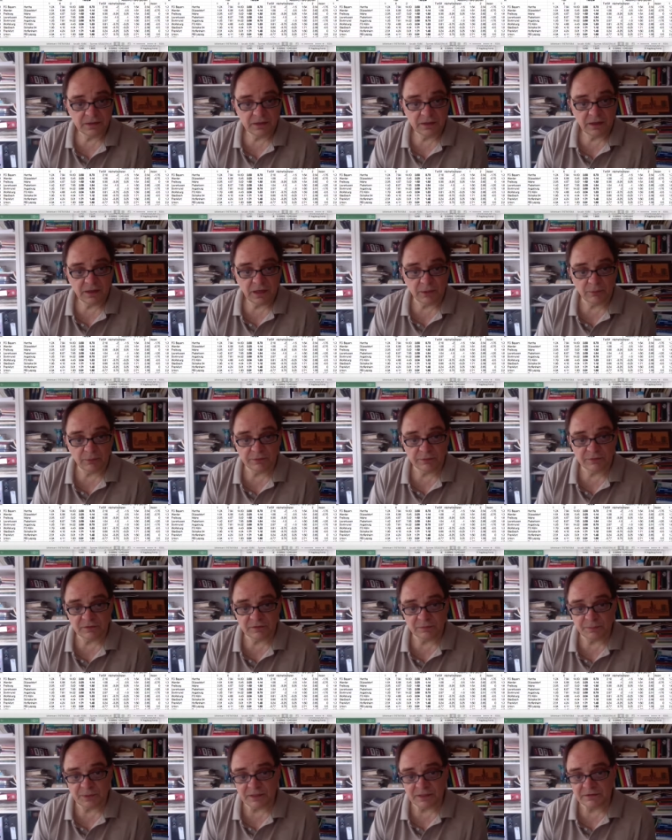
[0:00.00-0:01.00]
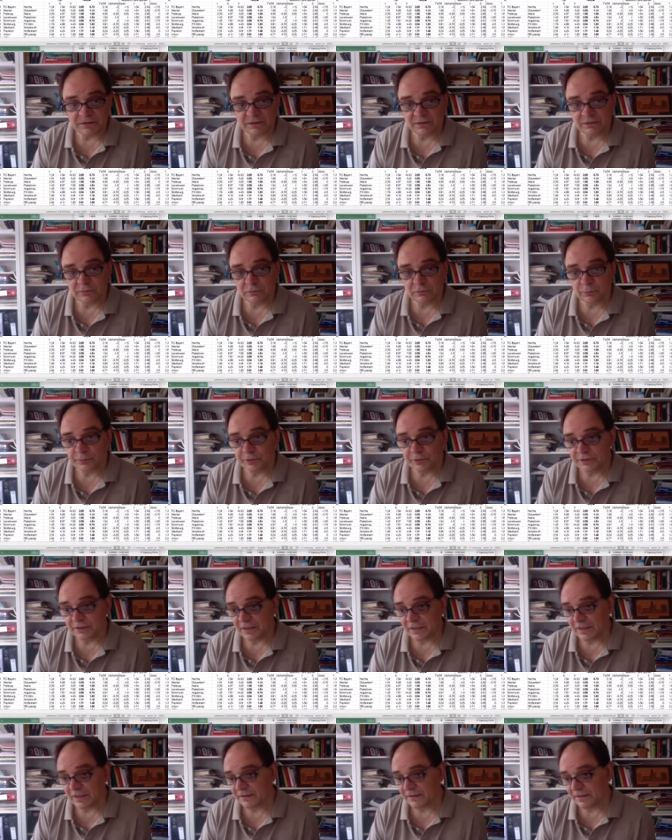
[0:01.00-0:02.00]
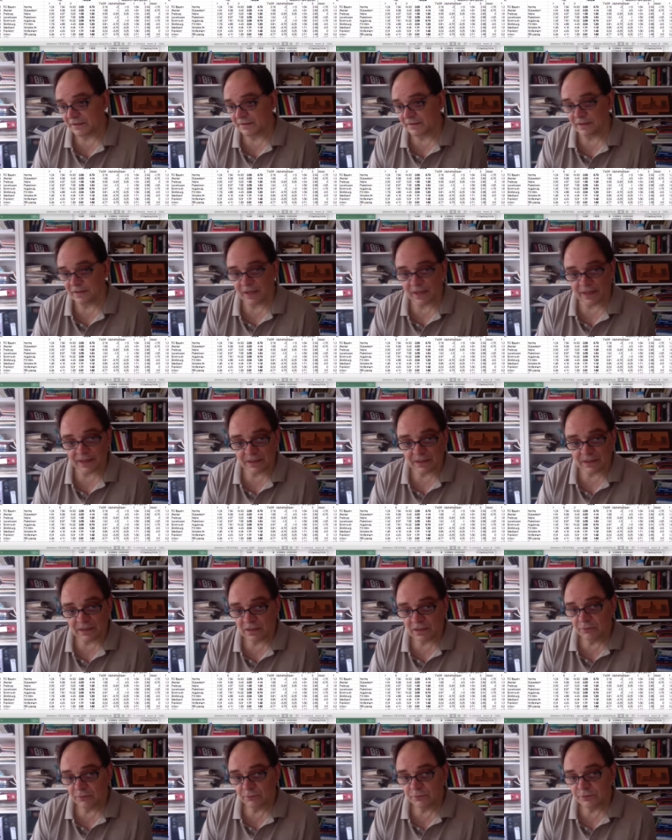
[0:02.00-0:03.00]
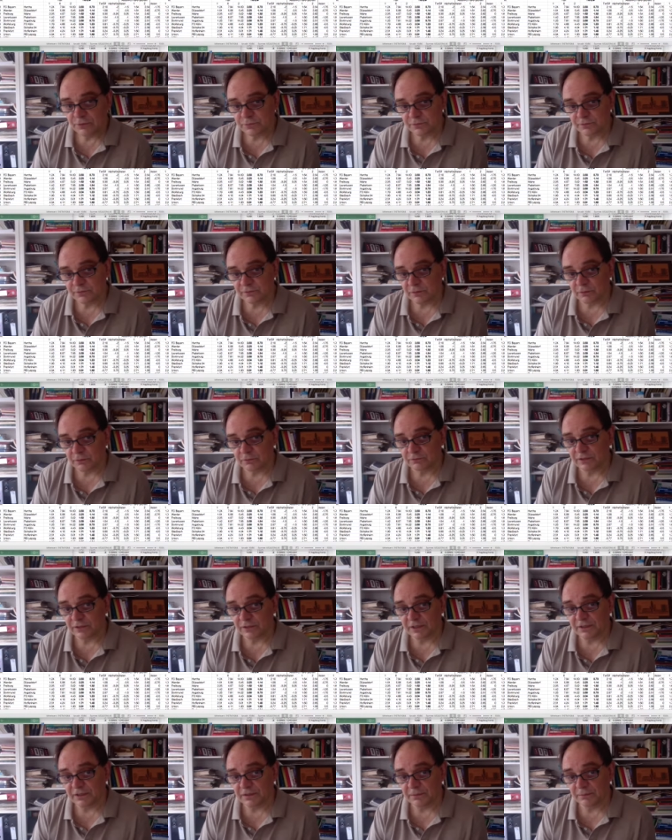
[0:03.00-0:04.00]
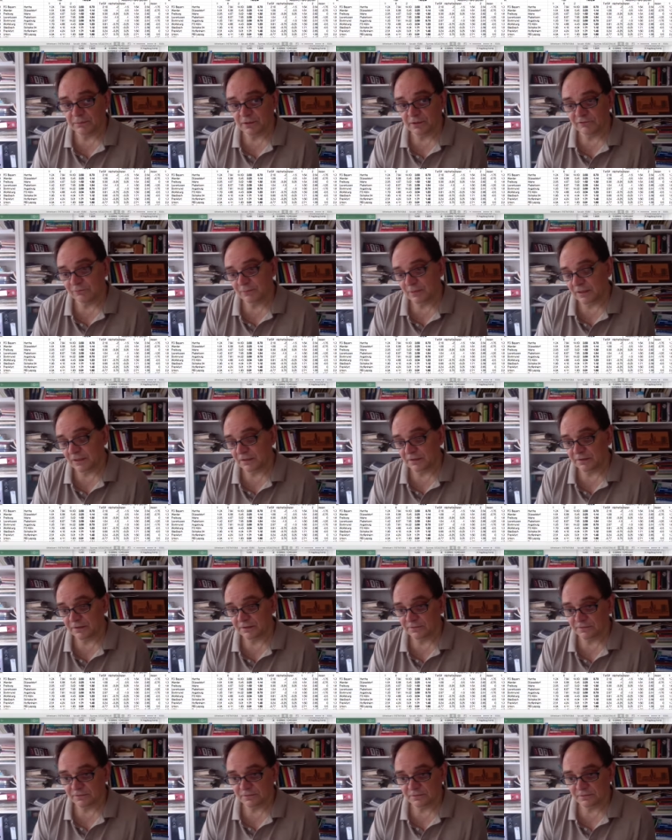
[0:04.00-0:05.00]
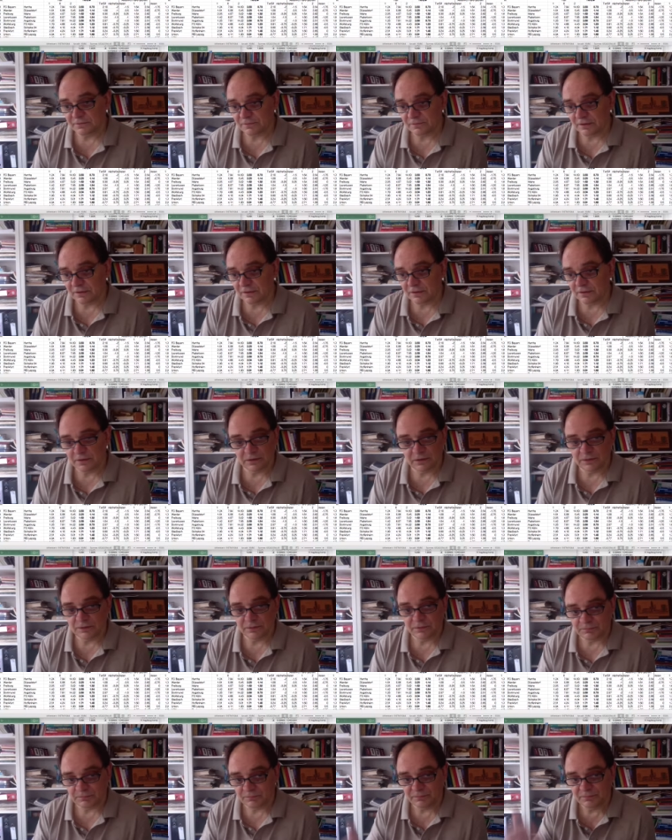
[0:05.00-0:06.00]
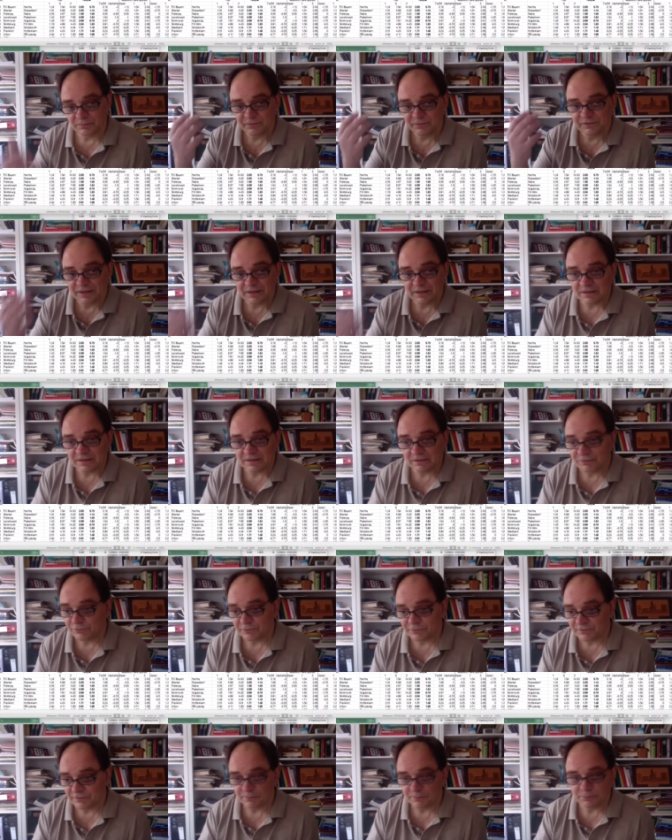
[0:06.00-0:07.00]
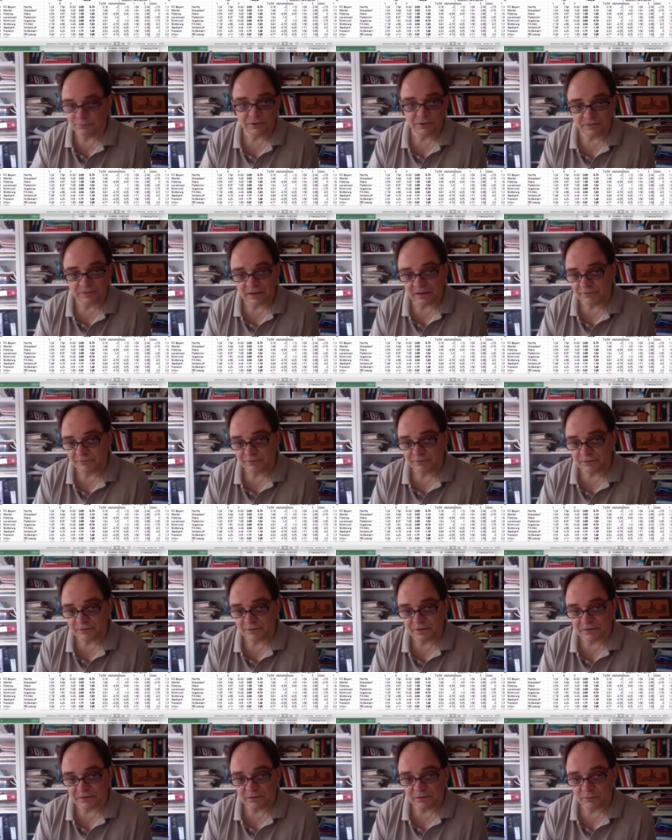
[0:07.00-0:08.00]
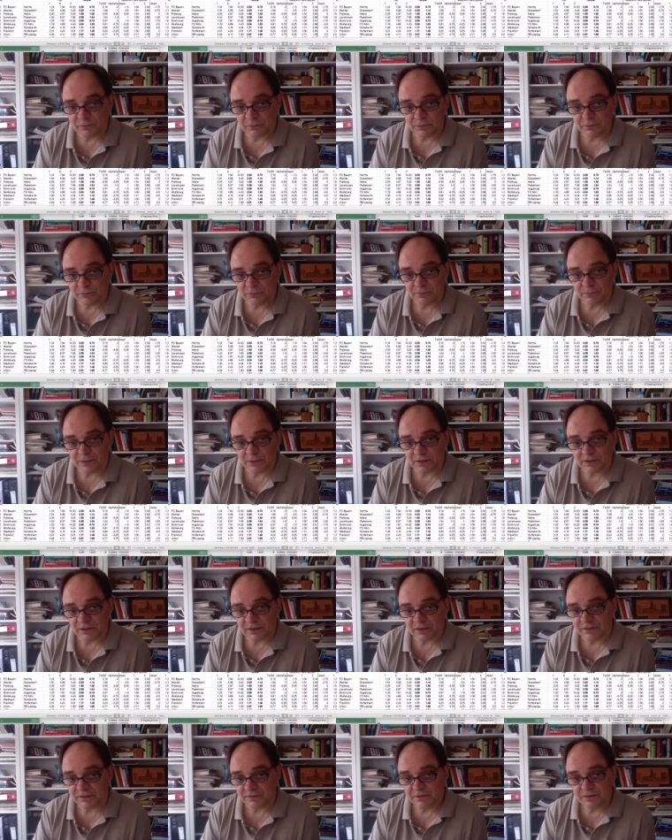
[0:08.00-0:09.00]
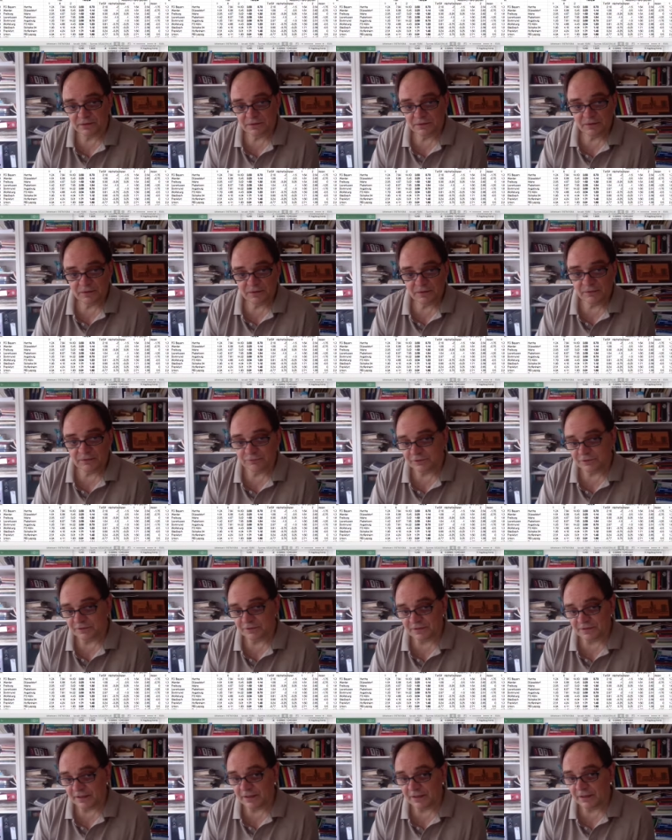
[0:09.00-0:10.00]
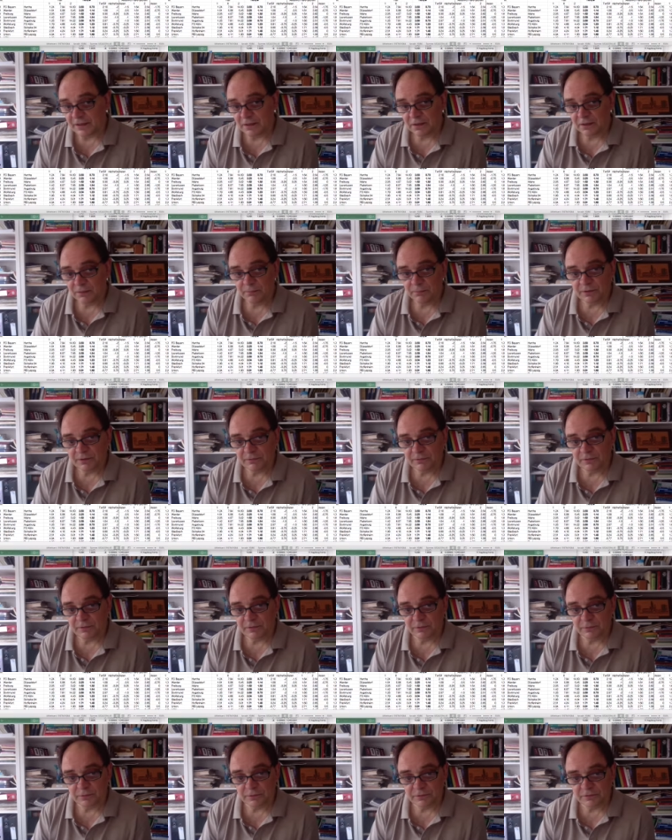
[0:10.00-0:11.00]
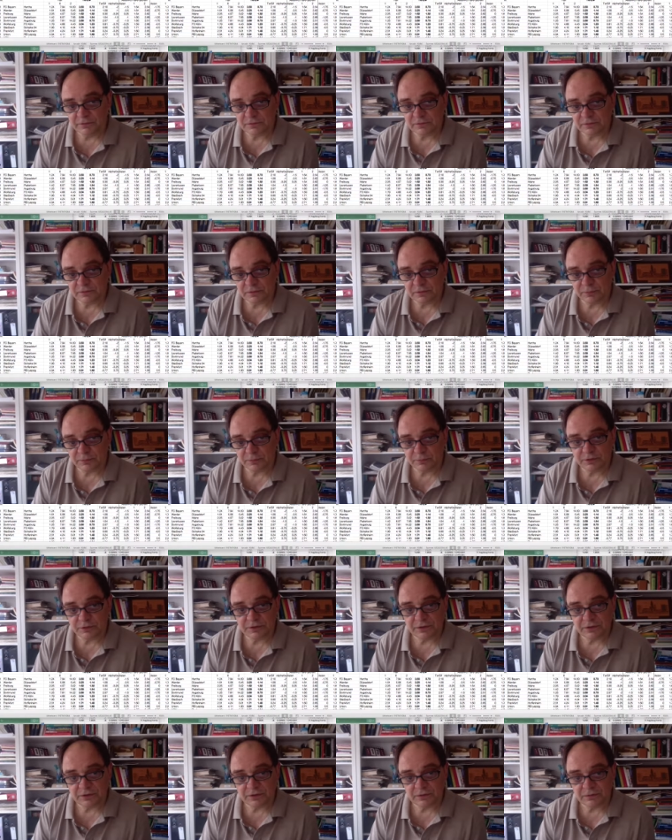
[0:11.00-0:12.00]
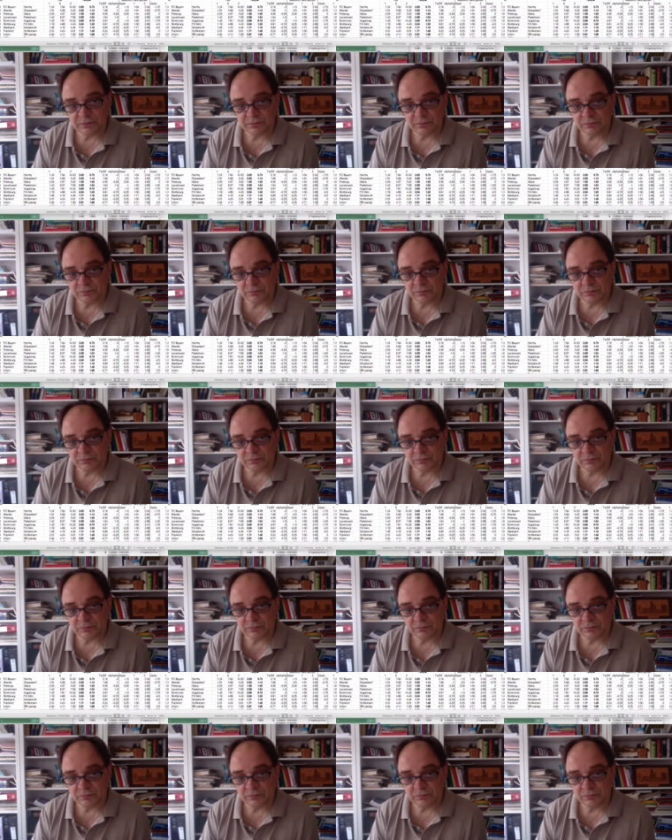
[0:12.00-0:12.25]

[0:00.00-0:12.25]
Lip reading: I was expecting 2.889, which was already above market's settings for some reason. I have no idea what market had different there, but this was pretty